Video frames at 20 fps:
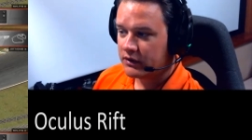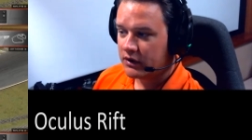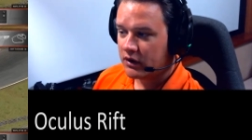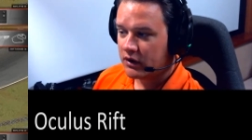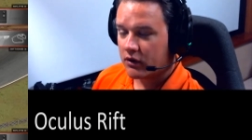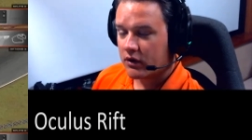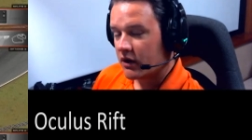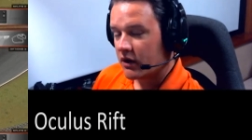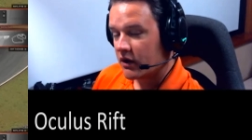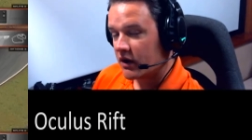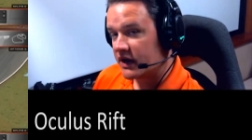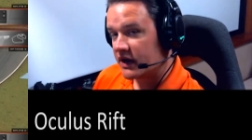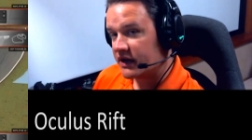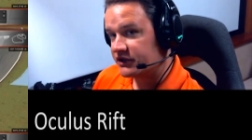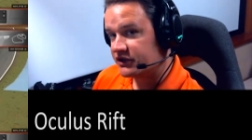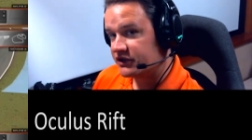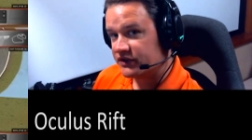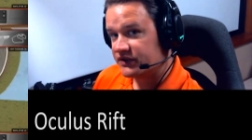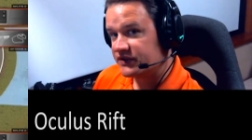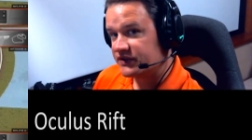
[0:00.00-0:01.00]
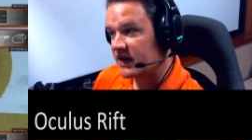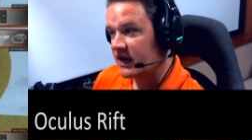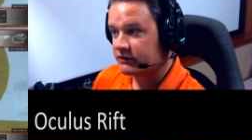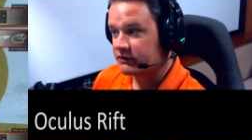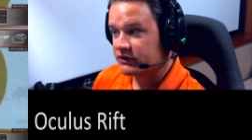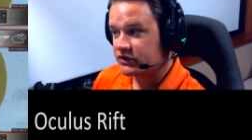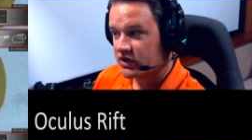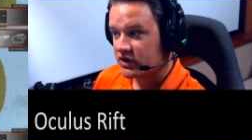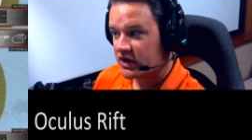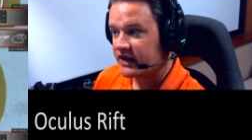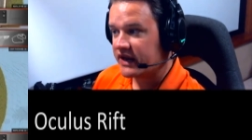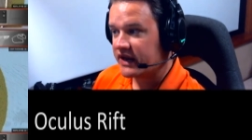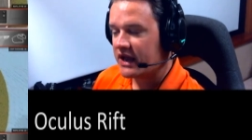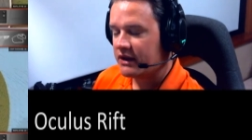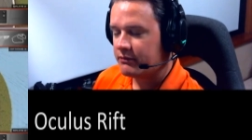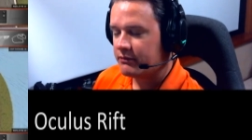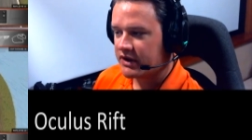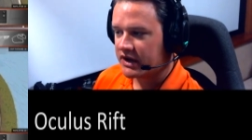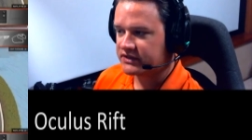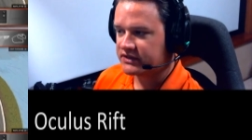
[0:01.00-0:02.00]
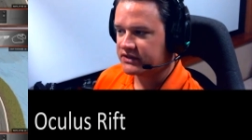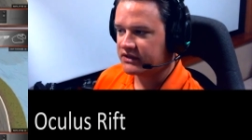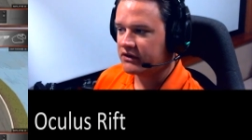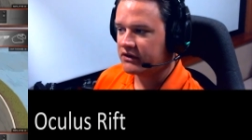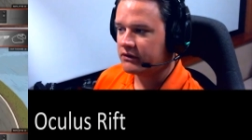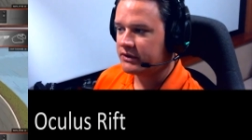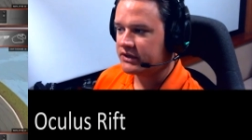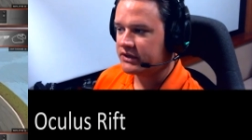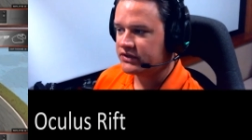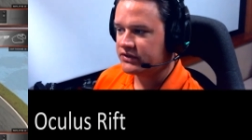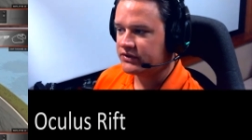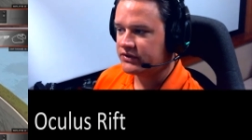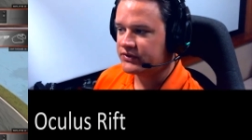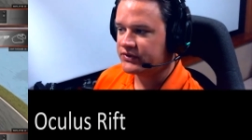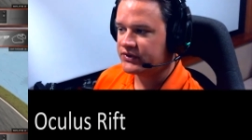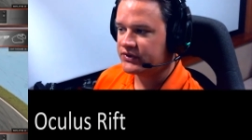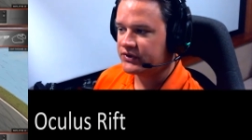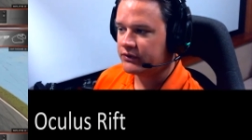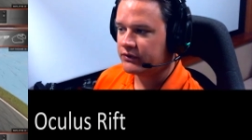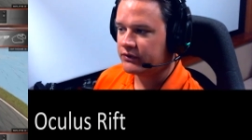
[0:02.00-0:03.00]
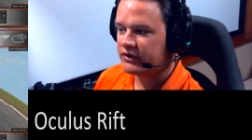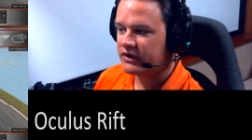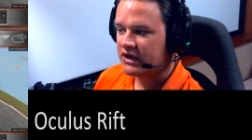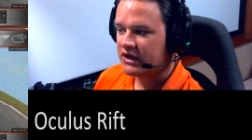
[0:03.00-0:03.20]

or I should say I was trying to apex a little bit too soon,